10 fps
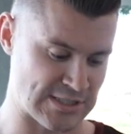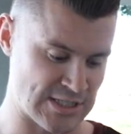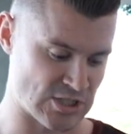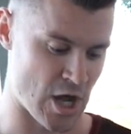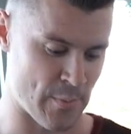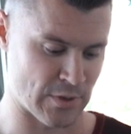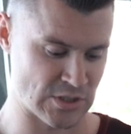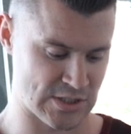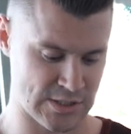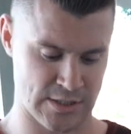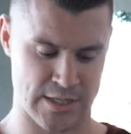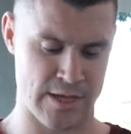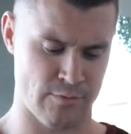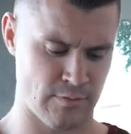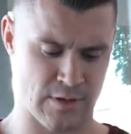these toppers.
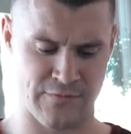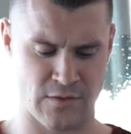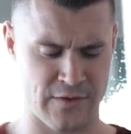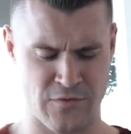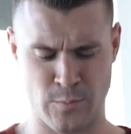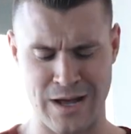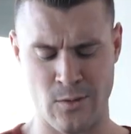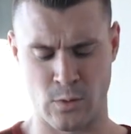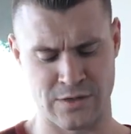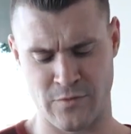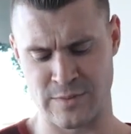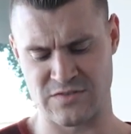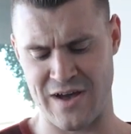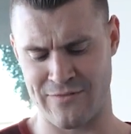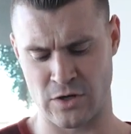If you buy one of them, it's
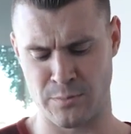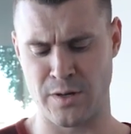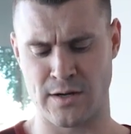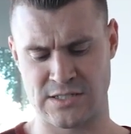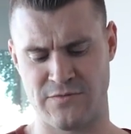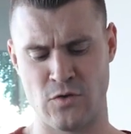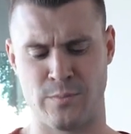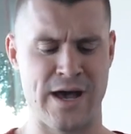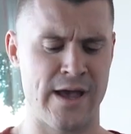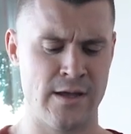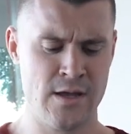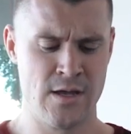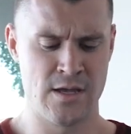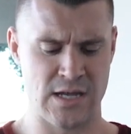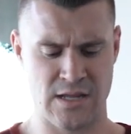500 bucks. If you buy
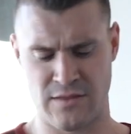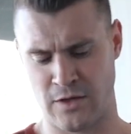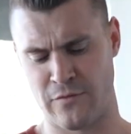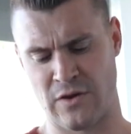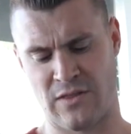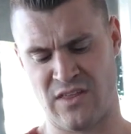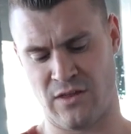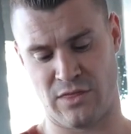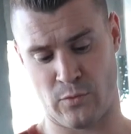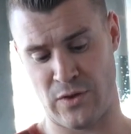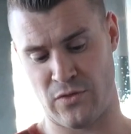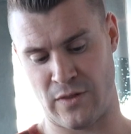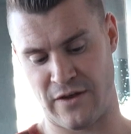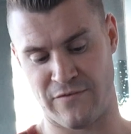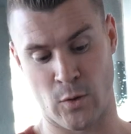anything over, I think 3, they're
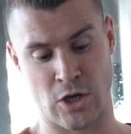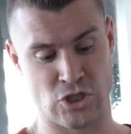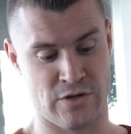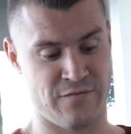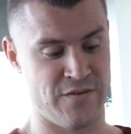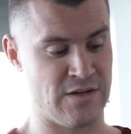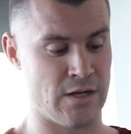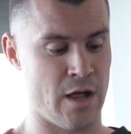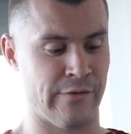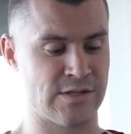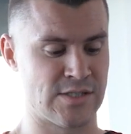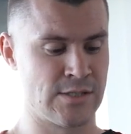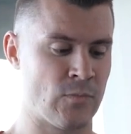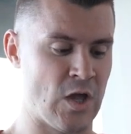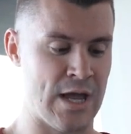like $450.
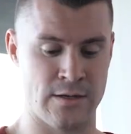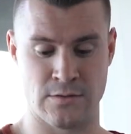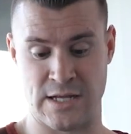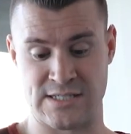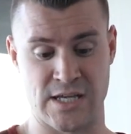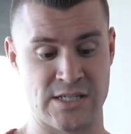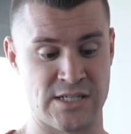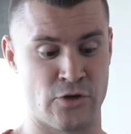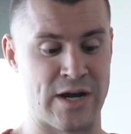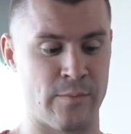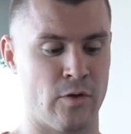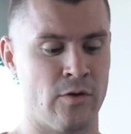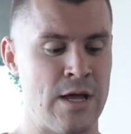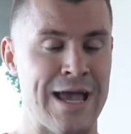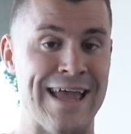And it's
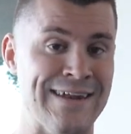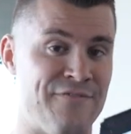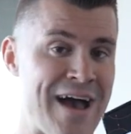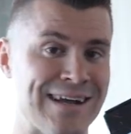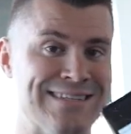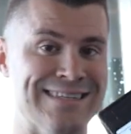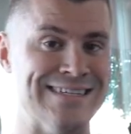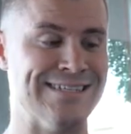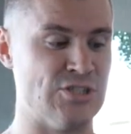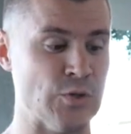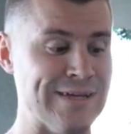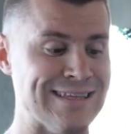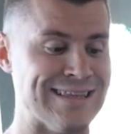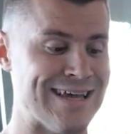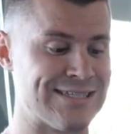incredible. In fact,
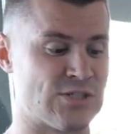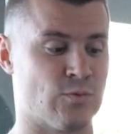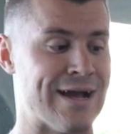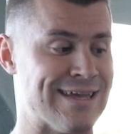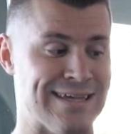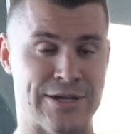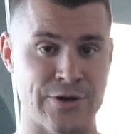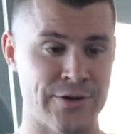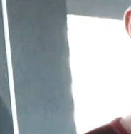doing this right here,